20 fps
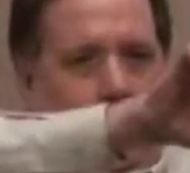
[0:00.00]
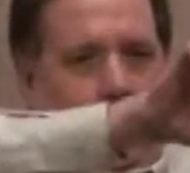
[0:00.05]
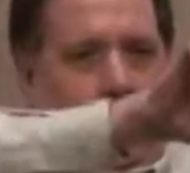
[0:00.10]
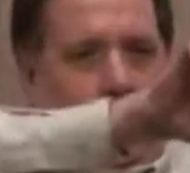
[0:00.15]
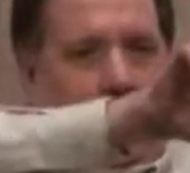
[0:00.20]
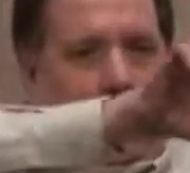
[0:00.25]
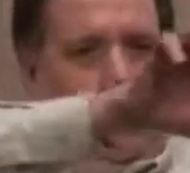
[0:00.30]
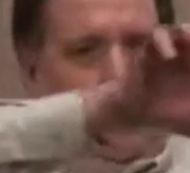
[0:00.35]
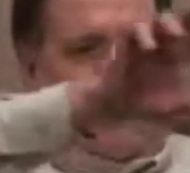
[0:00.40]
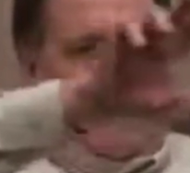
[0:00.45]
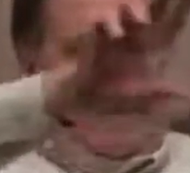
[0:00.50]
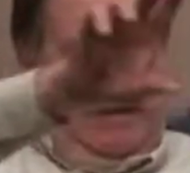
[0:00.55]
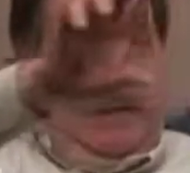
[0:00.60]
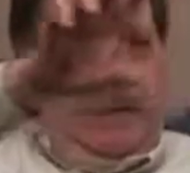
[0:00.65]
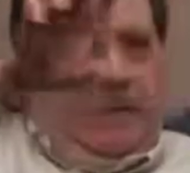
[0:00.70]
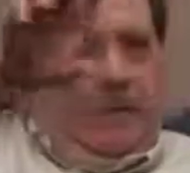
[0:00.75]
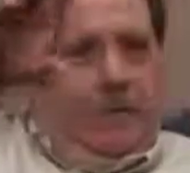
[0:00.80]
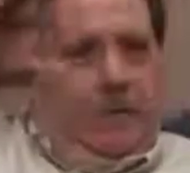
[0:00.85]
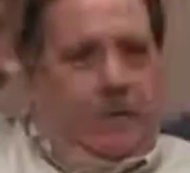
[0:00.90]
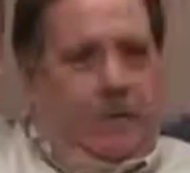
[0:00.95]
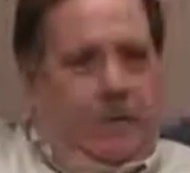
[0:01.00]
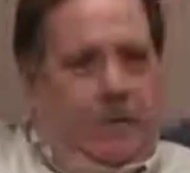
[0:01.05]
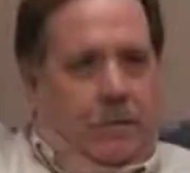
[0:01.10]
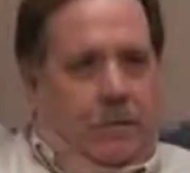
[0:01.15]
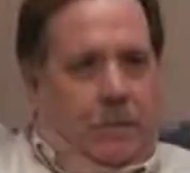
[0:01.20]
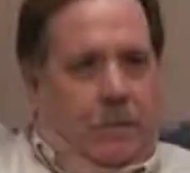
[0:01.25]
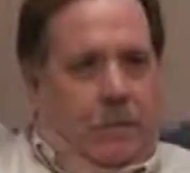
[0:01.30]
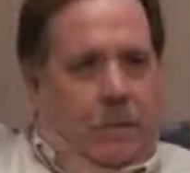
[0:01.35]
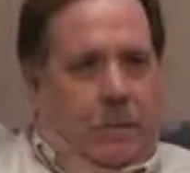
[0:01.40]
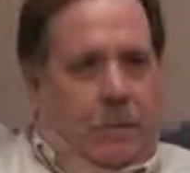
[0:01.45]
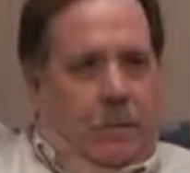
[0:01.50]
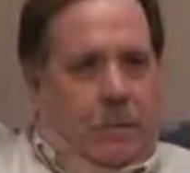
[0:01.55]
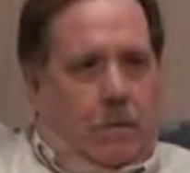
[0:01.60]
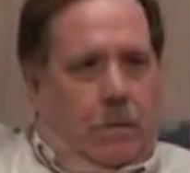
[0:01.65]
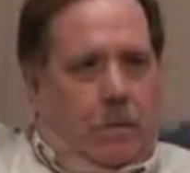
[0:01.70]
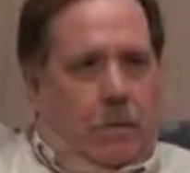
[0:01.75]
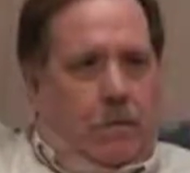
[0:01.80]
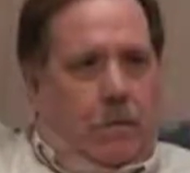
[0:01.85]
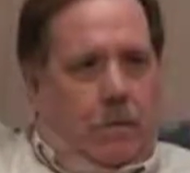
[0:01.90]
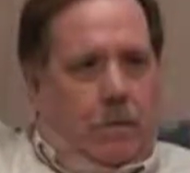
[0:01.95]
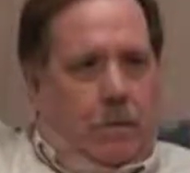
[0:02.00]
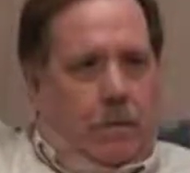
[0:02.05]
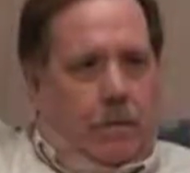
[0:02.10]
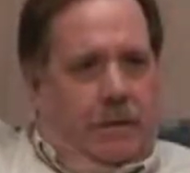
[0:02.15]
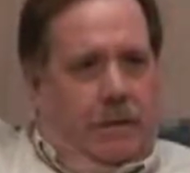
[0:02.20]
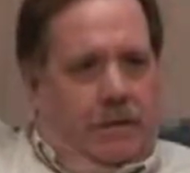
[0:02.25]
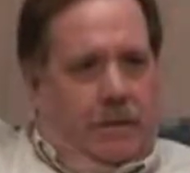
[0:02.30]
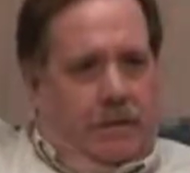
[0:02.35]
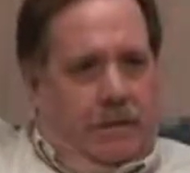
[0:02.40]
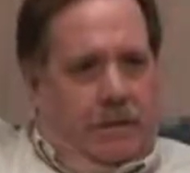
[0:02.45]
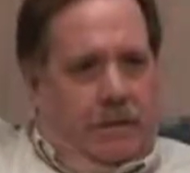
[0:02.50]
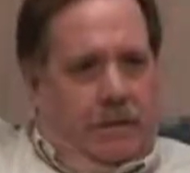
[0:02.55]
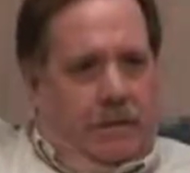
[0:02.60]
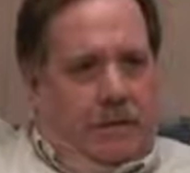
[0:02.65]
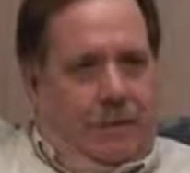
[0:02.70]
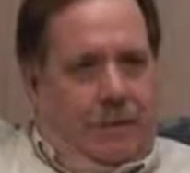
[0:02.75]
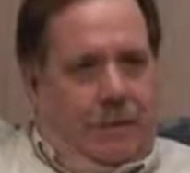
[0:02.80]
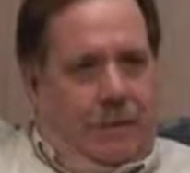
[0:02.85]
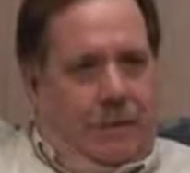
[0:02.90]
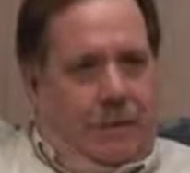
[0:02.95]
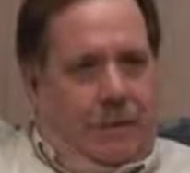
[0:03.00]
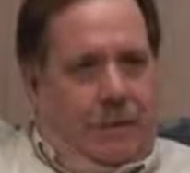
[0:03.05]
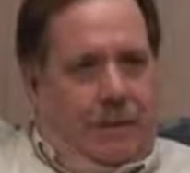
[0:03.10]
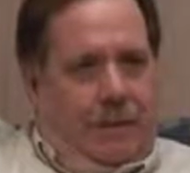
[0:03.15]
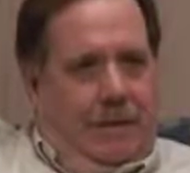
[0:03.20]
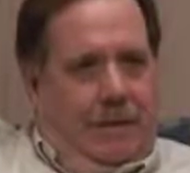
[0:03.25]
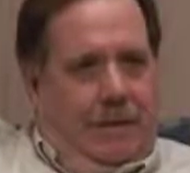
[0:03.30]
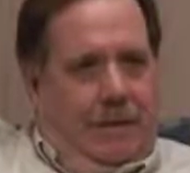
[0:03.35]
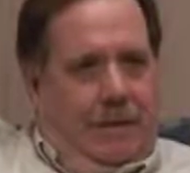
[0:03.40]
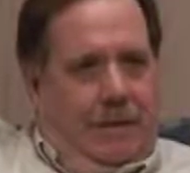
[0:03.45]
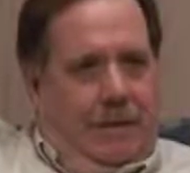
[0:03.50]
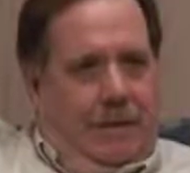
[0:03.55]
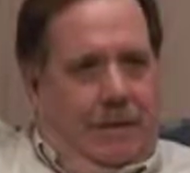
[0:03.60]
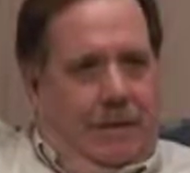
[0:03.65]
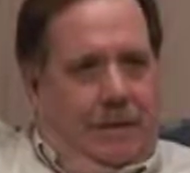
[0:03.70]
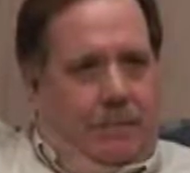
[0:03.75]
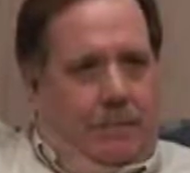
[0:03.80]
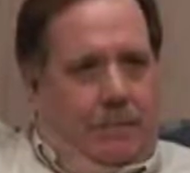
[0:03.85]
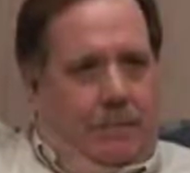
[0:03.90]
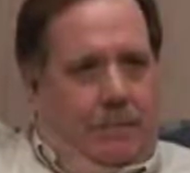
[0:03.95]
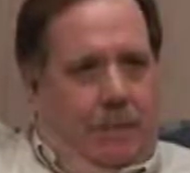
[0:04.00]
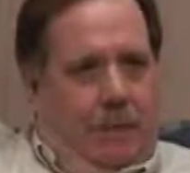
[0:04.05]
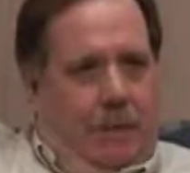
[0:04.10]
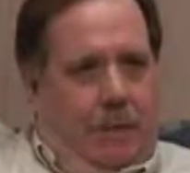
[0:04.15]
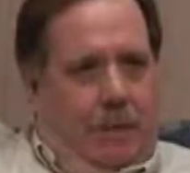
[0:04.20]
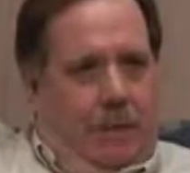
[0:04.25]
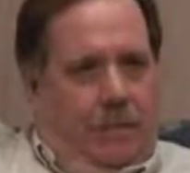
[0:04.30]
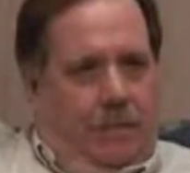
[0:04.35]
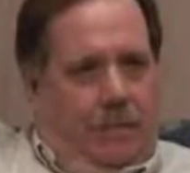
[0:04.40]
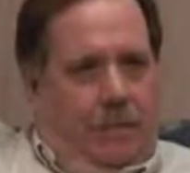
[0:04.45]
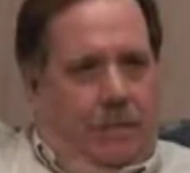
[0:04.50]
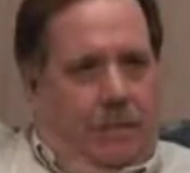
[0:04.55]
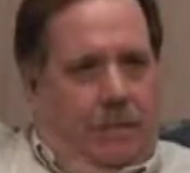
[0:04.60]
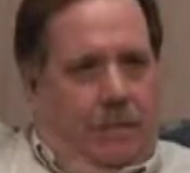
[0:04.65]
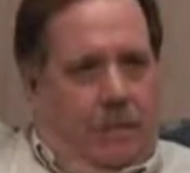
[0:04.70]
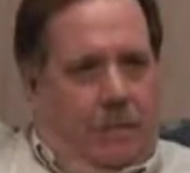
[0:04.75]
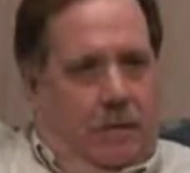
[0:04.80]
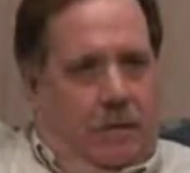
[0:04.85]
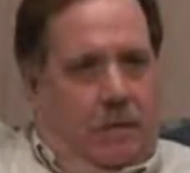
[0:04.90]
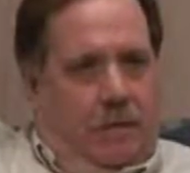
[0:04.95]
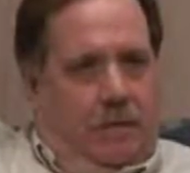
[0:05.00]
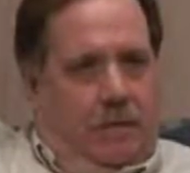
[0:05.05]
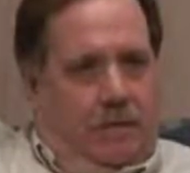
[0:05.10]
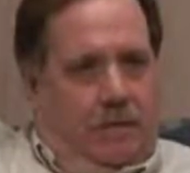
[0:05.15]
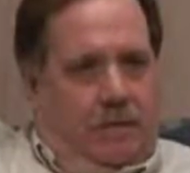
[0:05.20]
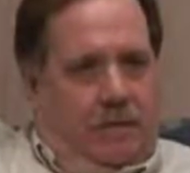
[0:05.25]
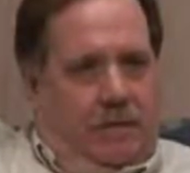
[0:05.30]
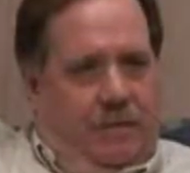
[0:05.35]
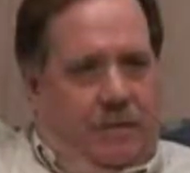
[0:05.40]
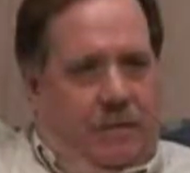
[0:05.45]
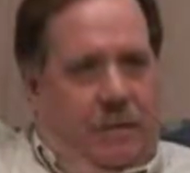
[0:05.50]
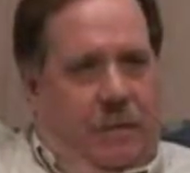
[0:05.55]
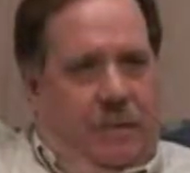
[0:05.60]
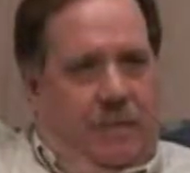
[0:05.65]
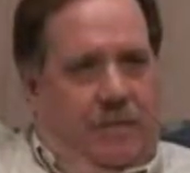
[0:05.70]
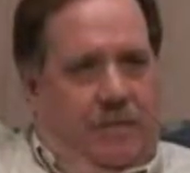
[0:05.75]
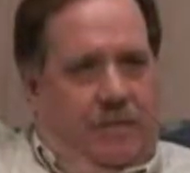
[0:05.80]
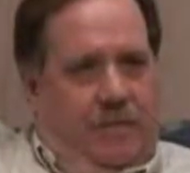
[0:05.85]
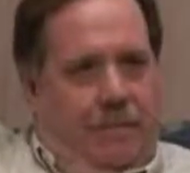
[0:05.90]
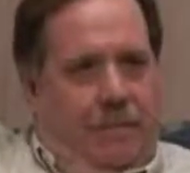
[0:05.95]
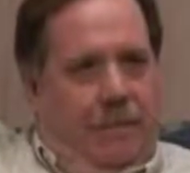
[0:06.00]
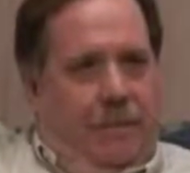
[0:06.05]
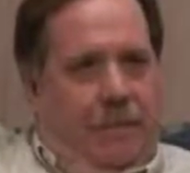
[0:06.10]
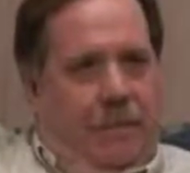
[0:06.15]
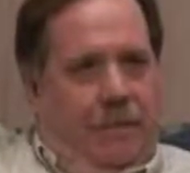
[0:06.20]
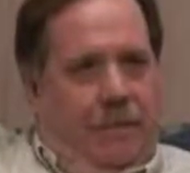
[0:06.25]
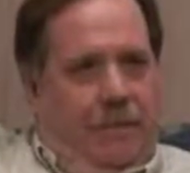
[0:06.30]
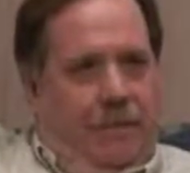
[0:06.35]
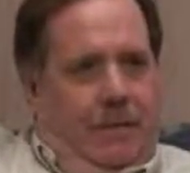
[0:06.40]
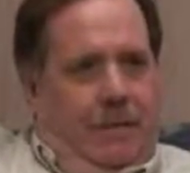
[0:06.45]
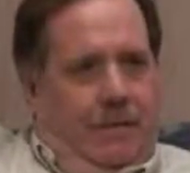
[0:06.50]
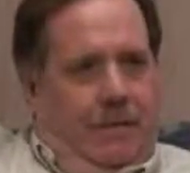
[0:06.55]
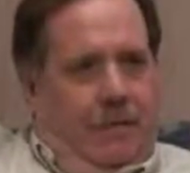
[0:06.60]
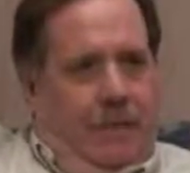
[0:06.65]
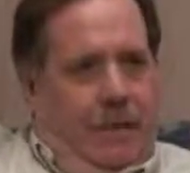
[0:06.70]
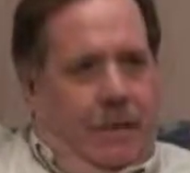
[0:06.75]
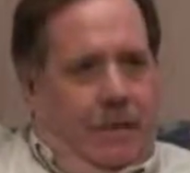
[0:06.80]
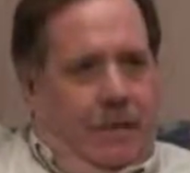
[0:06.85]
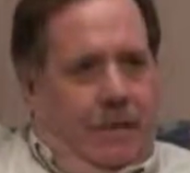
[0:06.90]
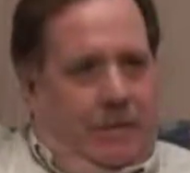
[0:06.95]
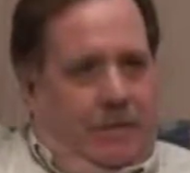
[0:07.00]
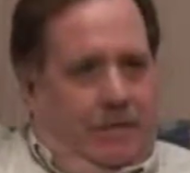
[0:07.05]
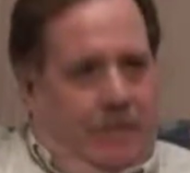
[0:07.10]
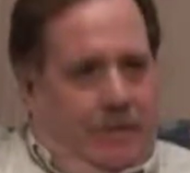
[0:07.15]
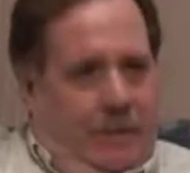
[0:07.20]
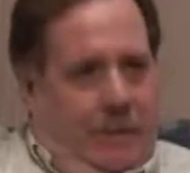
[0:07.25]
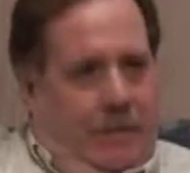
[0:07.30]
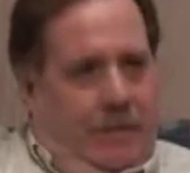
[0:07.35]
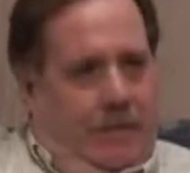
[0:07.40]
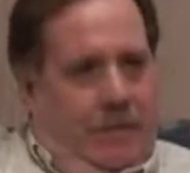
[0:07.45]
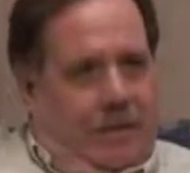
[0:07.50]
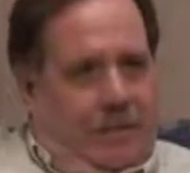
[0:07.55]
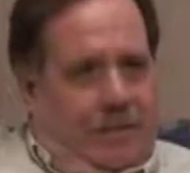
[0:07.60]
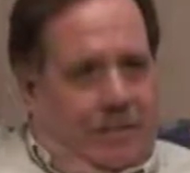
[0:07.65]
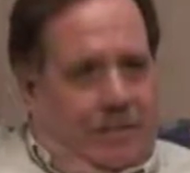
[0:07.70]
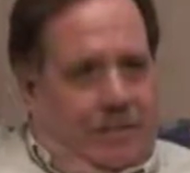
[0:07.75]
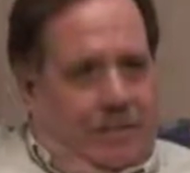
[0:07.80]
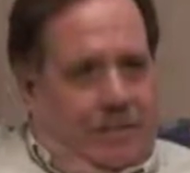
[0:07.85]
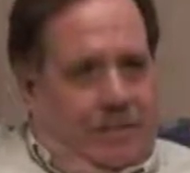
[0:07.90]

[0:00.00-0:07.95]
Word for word: we can take it to a local or a district and offset the cost of staff paid to train them.